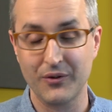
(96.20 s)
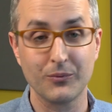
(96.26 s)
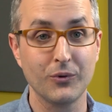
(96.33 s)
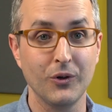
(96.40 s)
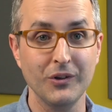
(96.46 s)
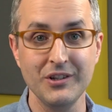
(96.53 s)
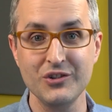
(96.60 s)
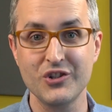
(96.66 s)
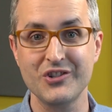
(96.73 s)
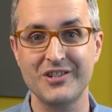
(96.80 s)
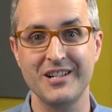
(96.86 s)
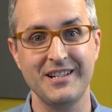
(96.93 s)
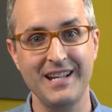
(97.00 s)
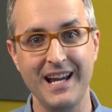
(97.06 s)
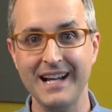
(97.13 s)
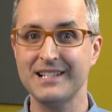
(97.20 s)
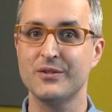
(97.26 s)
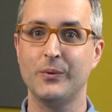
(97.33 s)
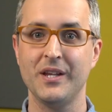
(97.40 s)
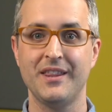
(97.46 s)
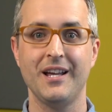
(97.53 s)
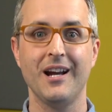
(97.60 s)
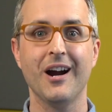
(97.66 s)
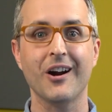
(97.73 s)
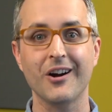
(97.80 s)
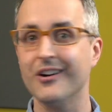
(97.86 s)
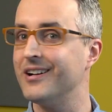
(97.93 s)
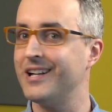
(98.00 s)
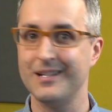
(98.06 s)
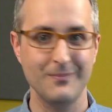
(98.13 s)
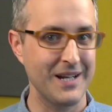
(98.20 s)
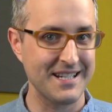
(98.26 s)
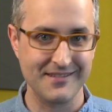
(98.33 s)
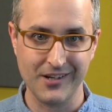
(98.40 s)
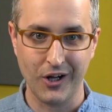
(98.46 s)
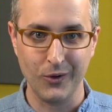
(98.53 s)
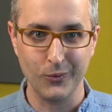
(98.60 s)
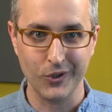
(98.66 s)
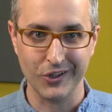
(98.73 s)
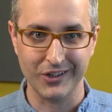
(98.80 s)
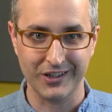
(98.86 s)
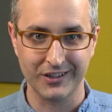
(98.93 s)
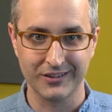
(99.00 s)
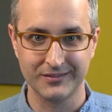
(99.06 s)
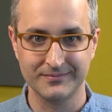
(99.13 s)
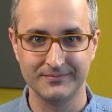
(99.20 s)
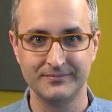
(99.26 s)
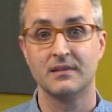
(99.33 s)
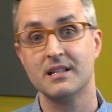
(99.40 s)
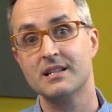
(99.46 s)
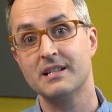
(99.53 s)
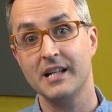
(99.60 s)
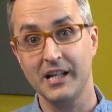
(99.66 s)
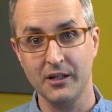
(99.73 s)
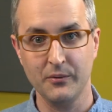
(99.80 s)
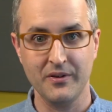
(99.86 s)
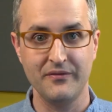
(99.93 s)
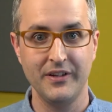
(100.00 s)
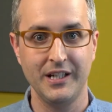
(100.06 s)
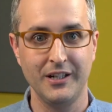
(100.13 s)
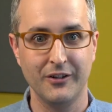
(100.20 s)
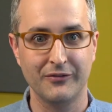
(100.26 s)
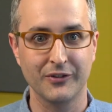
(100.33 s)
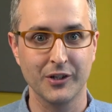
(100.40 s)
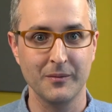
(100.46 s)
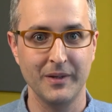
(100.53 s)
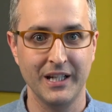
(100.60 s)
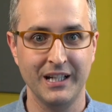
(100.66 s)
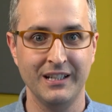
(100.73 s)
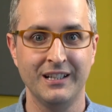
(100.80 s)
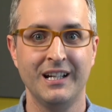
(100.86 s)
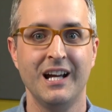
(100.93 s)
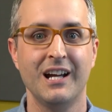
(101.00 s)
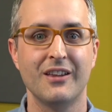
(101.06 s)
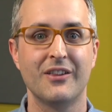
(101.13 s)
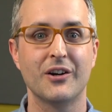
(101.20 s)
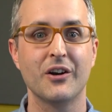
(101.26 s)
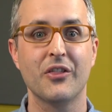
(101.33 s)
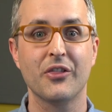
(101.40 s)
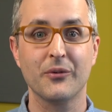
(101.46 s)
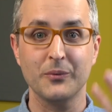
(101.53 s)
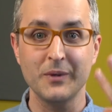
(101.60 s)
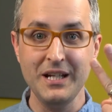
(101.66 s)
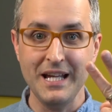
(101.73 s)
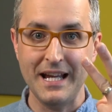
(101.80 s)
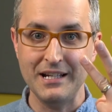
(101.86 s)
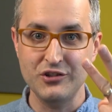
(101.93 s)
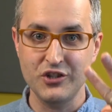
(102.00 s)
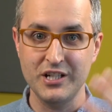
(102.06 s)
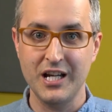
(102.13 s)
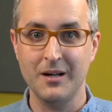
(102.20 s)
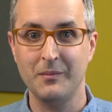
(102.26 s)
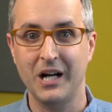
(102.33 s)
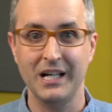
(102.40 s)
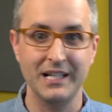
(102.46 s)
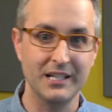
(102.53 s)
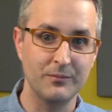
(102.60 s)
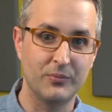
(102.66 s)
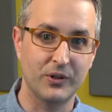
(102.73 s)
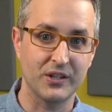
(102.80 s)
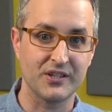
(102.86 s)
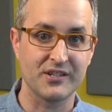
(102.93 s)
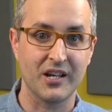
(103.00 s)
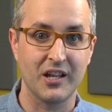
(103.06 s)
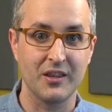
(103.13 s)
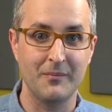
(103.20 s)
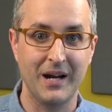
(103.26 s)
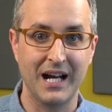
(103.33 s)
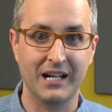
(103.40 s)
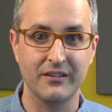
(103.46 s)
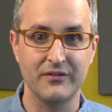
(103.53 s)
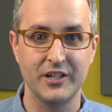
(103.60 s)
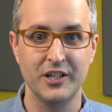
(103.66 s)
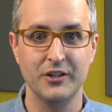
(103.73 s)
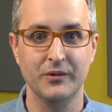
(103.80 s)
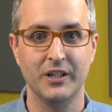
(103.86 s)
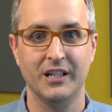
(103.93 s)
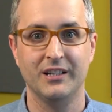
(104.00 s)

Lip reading: the Roland just detects what they are and makes it all work. Sticking with video for a minute, there are 3 HDMI inputs on the back of the unit.